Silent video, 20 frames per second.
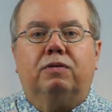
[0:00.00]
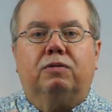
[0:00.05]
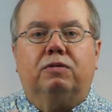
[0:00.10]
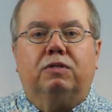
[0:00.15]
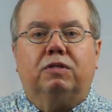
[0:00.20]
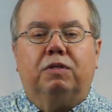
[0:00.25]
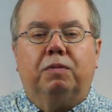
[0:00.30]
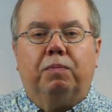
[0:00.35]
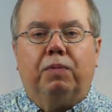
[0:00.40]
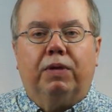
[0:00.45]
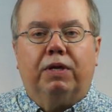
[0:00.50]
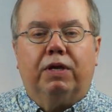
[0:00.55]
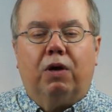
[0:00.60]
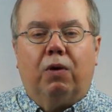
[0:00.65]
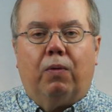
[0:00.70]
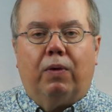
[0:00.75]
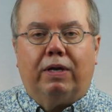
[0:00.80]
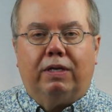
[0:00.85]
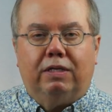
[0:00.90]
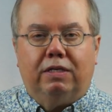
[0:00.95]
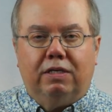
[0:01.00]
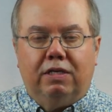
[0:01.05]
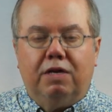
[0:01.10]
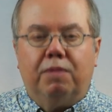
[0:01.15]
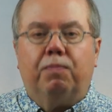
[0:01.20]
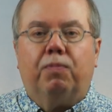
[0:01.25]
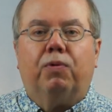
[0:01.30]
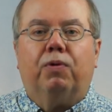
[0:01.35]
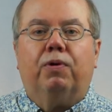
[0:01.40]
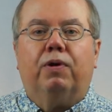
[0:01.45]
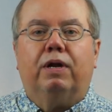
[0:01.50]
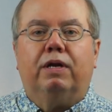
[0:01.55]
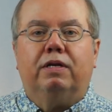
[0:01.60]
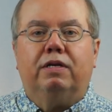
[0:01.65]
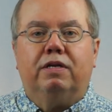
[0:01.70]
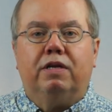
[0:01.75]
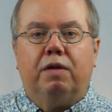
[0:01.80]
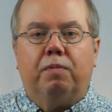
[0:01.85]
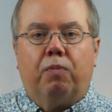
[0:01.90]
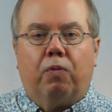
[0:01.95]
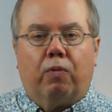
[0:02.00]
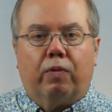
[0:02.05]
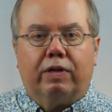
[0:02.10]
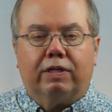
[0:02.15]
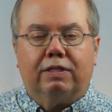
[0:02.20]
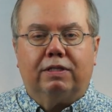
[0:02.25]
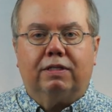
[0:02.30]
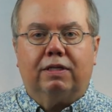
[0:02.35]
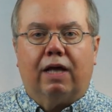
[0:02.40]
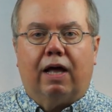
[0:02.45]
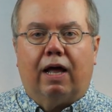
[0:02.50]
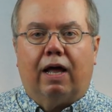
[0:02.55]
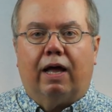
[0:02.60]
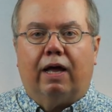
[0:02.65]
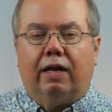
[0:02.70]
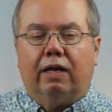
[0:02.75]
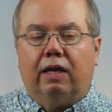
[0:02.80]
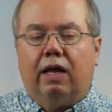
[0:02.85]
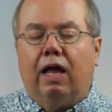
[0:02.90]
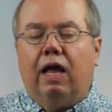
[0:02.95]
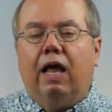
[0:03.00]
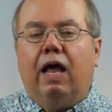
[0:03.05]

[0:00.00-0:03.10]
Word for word: you're simply going deeper and deeper inside.